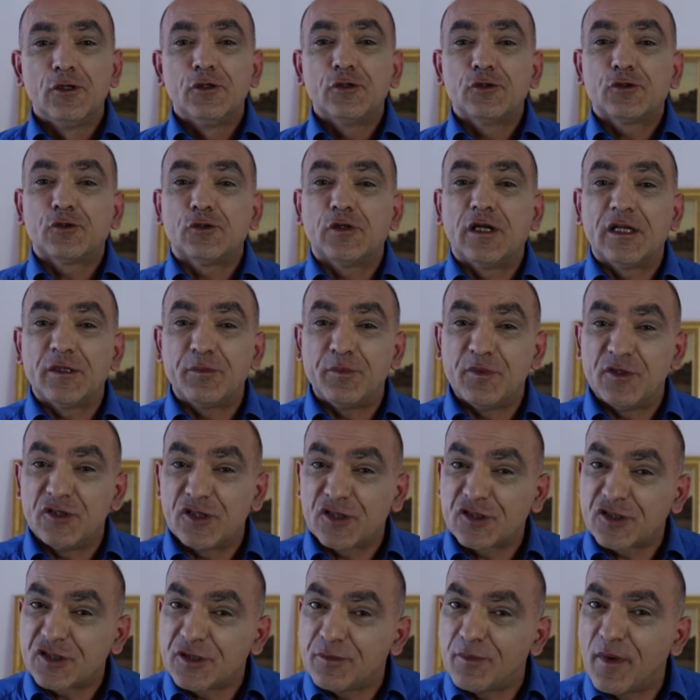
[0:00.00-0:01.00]
So let me
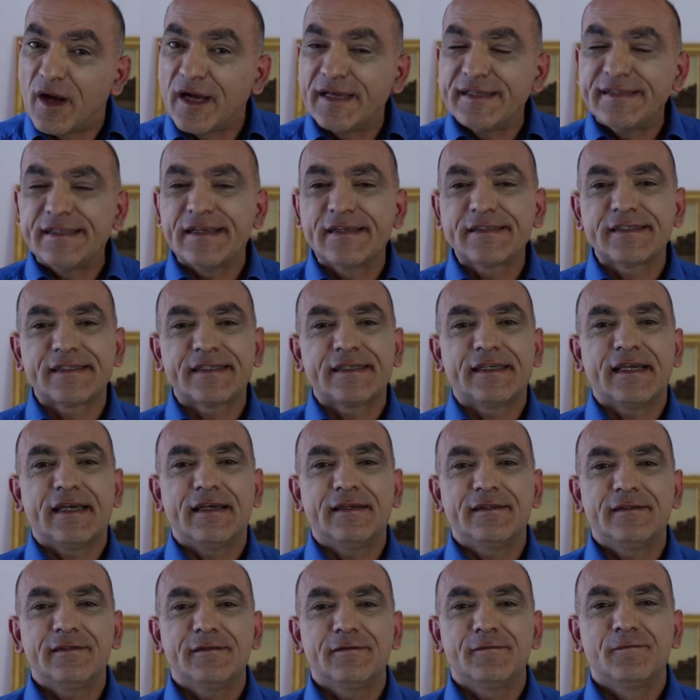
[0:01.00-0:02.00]
just remind us
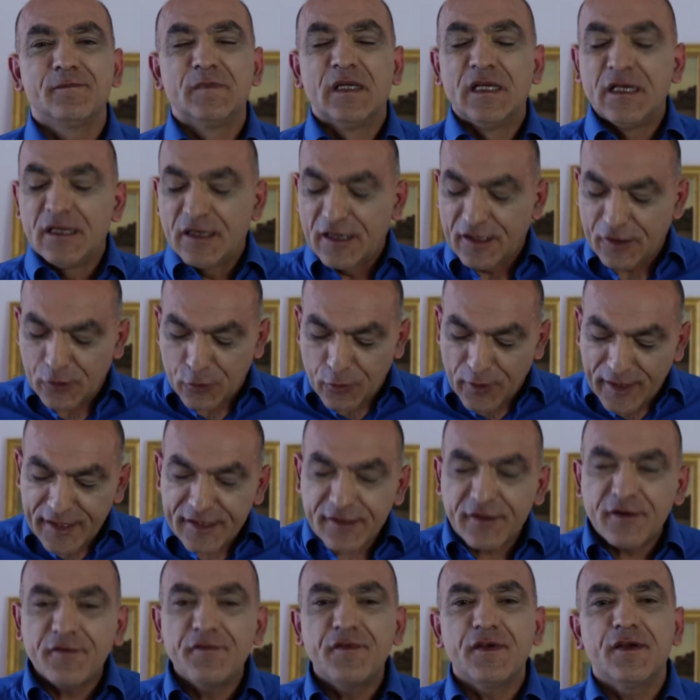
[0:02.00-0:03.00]
again, a
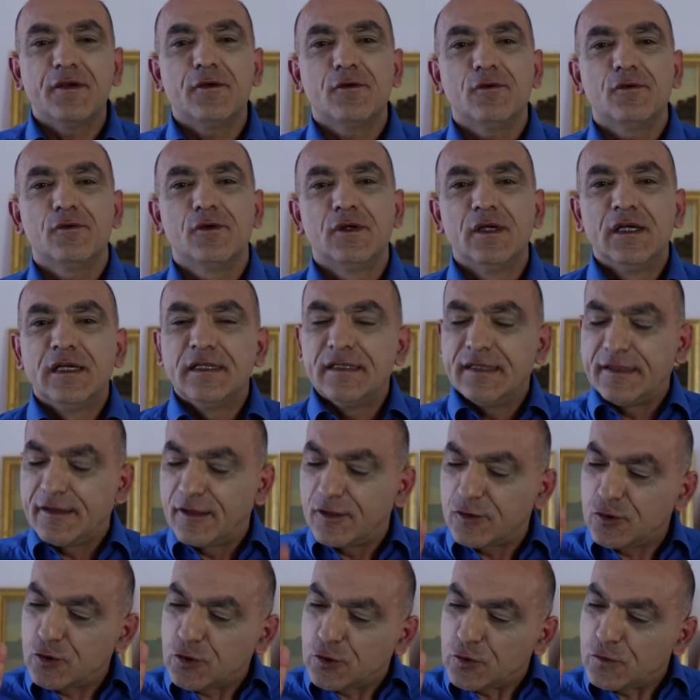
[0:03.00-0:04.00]
quick review. There
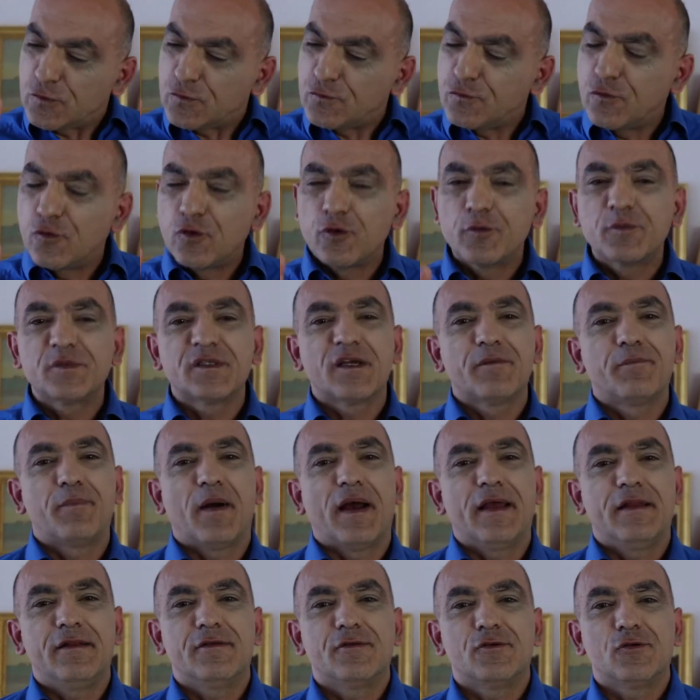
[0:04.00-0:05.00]
are two forms of
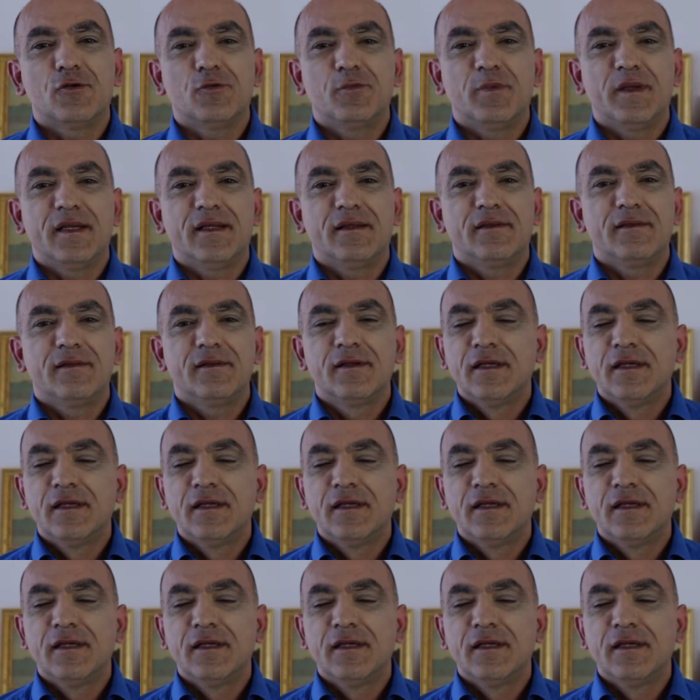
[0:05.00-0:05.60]
bilirubin,